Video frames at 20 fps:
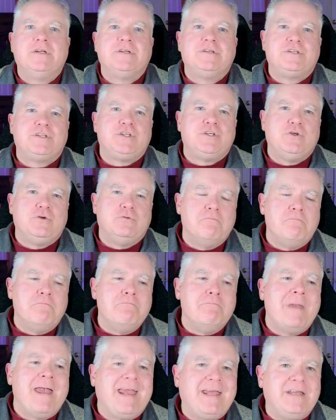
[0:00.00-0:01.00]
to
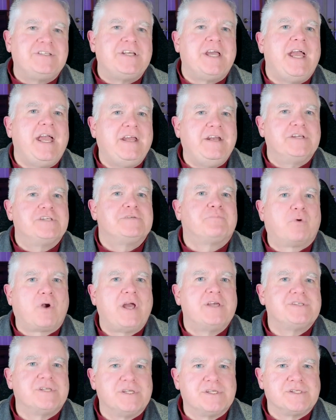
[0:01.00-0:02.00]
maintain its
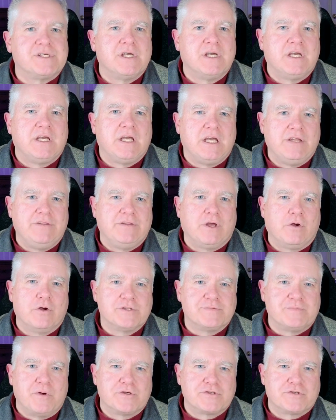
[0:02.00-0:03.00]
presence in the
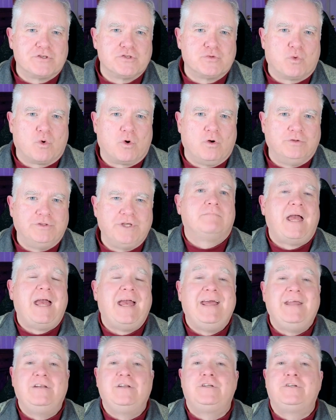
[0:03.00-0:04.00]
Ghostbusters world.
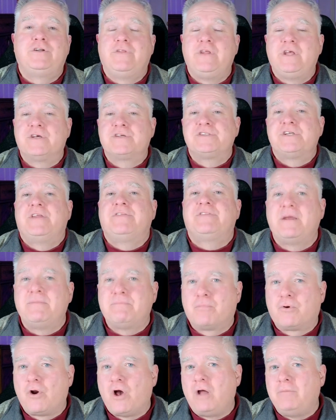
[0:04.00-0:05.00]
And to the extent they
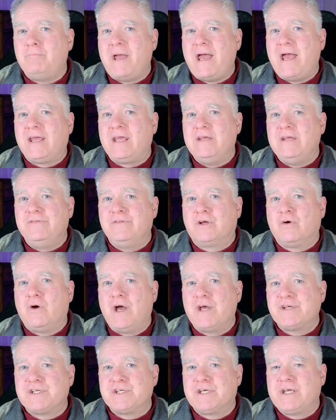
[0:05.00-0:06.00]
brought back in the
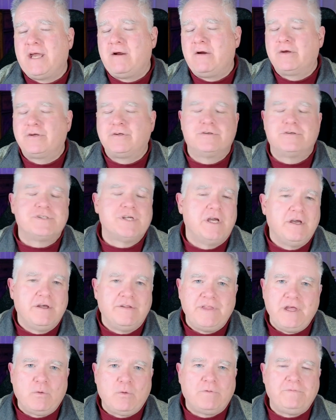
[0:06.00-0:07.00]
classic characters,
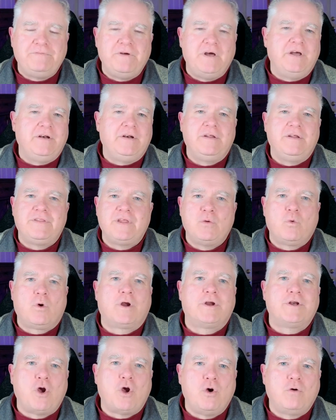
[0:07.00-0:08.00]
they were fun, they
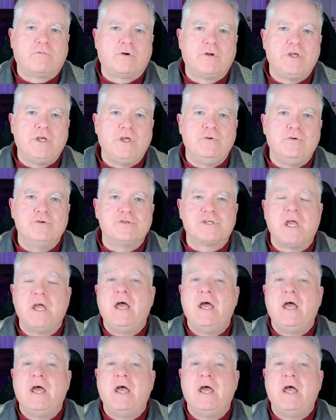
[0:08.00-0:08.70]
weren't overused.